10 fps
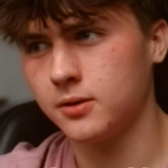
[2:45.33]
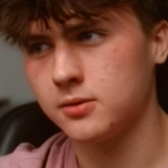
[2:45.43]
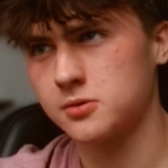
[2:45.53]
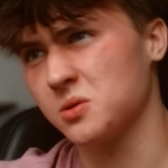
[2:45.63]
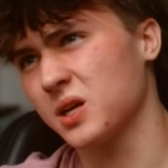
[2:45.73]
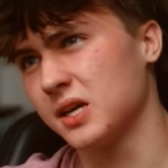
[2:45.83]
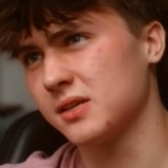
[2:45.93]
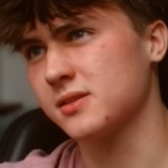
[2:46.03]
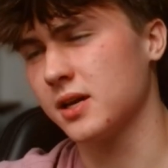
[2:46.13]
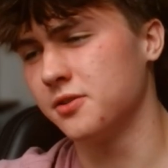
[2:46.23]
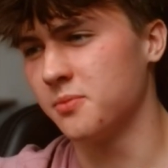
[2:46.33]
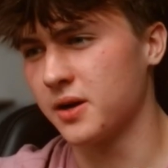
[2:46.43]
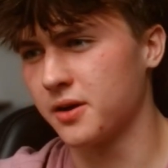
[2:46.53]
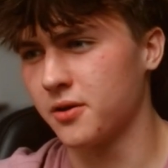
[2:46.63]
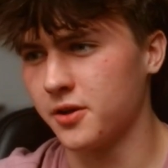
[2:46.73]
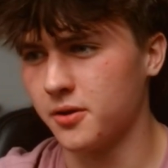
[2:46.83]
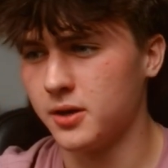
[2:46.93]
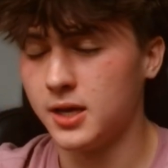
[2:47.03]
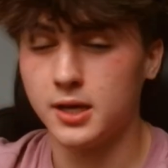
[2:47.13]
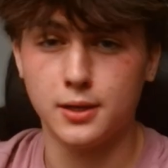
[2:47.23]
So I guess I do my cardio.
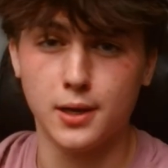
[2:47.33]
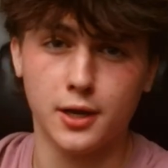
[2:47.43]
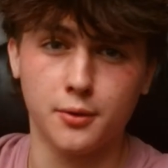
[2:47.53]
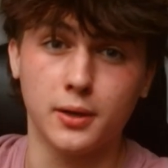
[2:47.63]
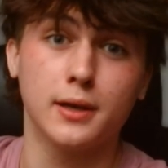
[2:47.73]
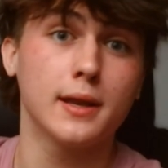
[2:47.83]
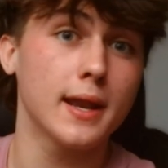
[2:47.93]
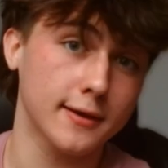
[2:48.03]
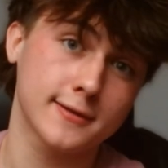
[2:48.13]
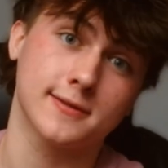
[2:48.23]
Yeah, anyway, next